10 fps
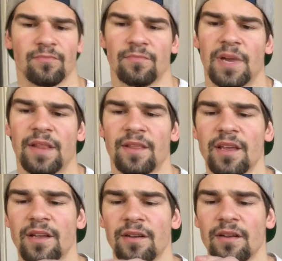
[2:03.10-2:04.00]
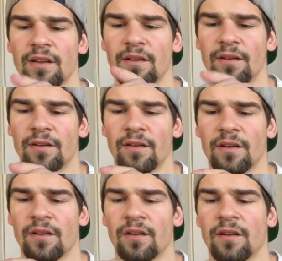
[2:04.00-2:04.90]
And then,
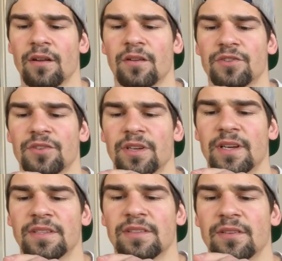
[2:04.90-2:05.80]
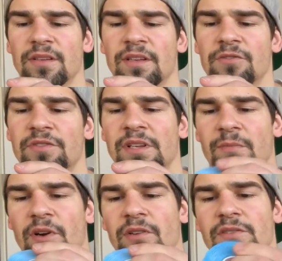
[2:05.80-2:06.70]
I'll show you guys the interesting
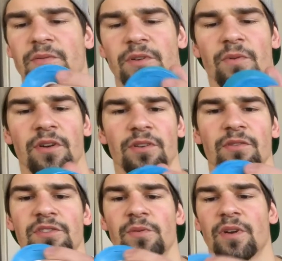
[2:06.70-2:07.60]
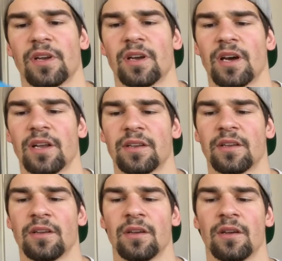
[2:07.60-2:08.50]
part. So what you wanna do is you wanna cut,
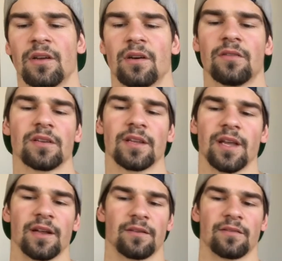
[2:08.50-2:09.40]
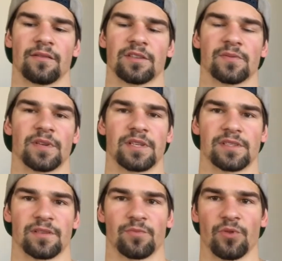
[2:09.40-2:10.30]
oh, look at that. This one is
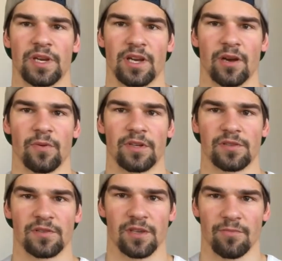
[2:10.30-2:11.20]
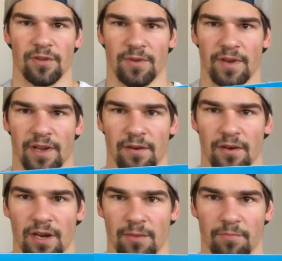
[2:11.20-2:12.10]
a pre-cut one. So some of them
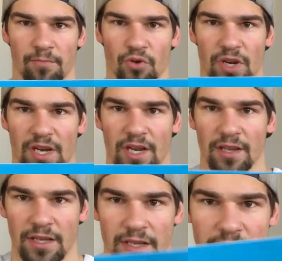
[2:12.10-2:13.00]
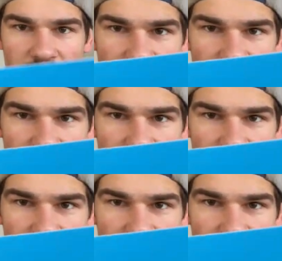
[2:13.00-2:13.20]
come pre-cut, like you can see